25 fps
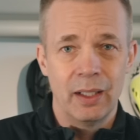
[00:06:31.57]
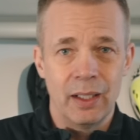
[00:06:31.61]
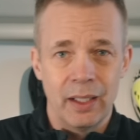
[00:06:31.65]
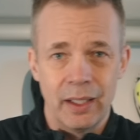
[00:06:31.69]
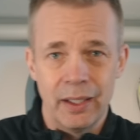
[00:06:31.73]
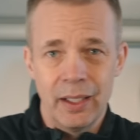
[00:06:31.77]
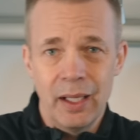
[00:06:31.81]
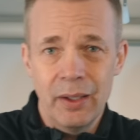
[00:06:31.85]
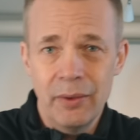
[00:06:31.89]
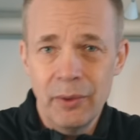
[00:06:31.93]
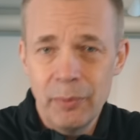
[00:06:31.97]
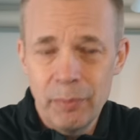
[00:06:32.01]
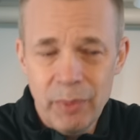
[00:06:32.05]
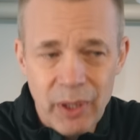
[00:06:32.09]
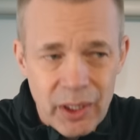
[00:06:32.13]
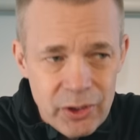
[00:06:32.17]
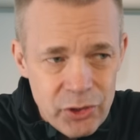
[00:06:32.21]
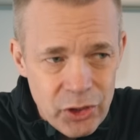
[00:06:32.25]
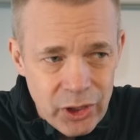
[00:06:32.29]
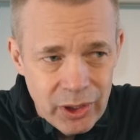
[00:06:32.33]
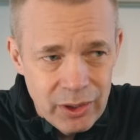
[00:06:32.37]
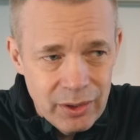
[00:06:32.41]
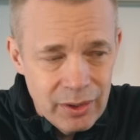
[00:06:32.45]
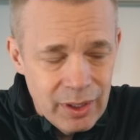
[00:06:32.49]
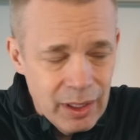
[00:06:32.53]
Another
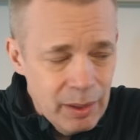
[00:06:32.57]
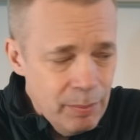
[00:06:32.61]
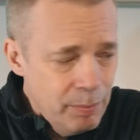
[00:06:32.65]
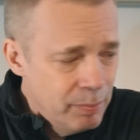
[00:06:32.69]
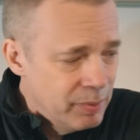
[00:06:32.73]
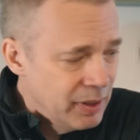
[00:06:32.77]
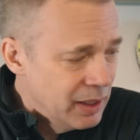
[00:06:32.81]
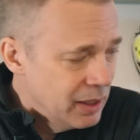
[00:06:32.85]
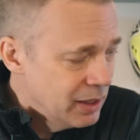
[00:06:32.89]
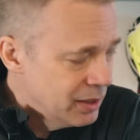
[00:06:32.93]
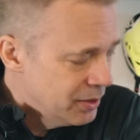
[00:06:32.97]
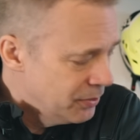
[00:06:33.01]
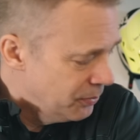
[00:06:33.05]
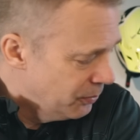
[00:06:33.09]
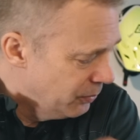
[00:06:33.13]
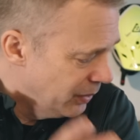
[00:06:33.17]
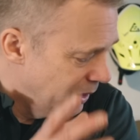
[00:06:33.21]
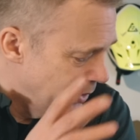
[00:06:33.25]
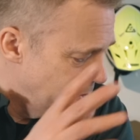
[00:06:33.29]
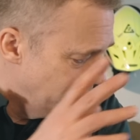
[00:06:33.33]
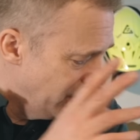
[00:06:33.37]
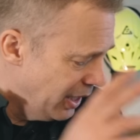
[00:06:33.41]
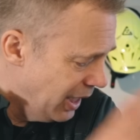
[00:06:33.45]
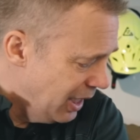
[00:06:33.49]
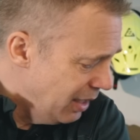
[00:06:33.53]
budget tip is
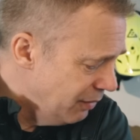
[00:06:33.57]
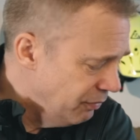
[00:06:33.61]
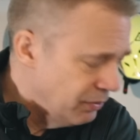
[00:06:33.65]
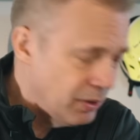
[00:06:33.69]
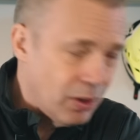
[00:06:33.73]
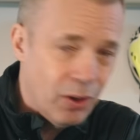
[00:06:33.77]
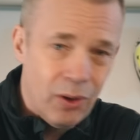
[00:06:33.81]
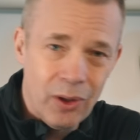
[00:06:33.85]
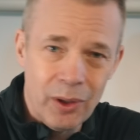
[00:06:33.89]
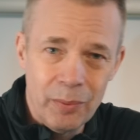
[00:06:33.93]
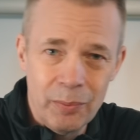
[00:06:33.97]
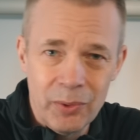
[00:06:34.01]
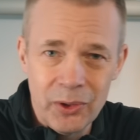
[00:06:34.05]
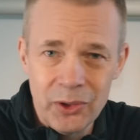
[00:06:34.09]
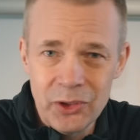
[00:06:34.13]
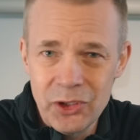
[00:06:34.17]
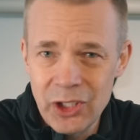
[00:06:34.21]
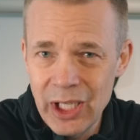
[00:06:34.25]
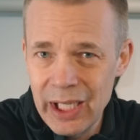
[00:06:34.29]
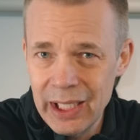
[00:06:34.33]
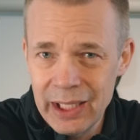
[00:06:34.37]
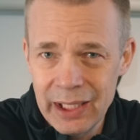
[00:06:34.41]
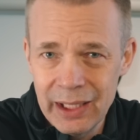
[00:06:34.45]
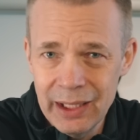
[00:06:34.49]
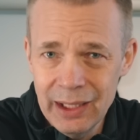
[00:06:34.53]
when you have the armor
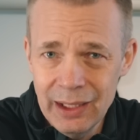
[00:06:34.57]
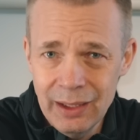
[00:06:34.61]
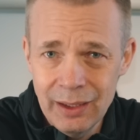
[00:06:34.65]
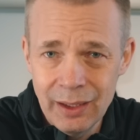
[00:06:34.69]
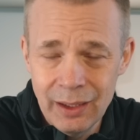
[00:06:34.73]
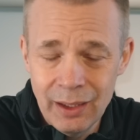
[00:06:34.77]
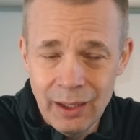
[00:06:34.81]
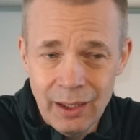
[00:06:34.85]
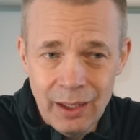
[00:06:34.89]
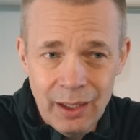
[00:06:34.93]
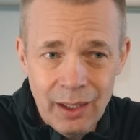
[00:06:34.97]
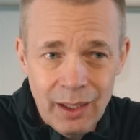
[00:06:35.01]
jacket,